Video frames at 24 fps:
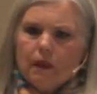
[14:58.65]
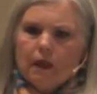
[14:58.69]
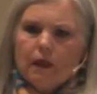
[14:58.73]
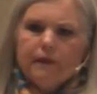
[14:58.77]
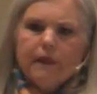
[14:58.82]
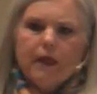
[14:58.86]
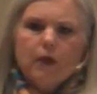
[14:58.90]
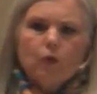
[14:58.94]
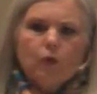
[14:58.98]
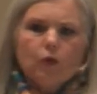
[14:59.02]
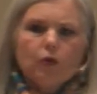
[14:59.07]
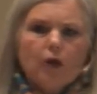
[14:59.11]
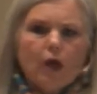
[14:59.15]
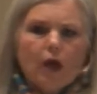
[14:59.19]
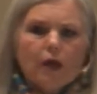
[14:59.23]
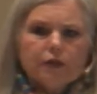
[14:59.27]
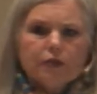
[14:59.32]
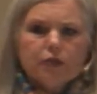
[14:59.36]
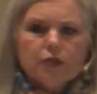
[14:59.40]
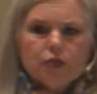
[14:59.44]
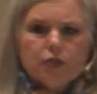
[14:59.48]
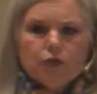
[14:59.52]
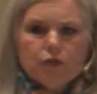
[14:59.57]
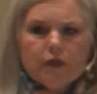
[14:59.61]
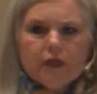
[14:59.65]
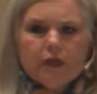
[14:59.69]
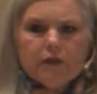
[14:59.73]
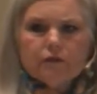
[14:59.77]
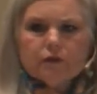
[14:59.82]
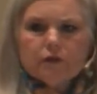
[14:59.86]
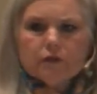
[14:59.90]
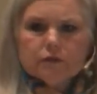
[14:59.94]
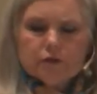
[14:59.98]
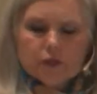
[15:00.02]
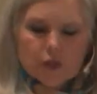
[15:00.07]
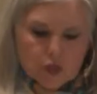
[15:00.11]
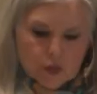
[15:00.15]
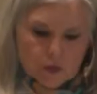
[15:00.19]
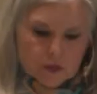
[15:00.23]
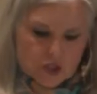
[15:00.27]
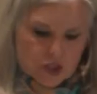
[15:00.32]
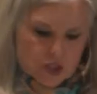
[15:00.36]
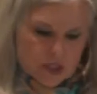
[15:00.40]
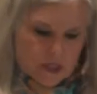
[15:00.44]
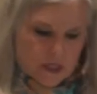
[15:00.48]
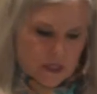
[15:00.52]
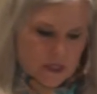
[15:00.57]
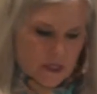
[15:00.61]
And they were not to do evil. You know what
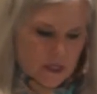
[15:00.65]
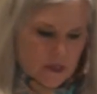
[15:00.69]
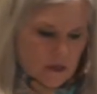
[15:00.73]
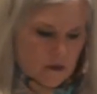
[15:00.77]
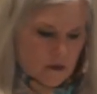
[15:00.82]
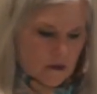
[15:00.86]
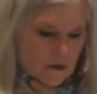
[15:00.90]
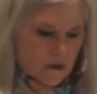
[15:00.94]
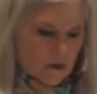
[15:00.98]
she did?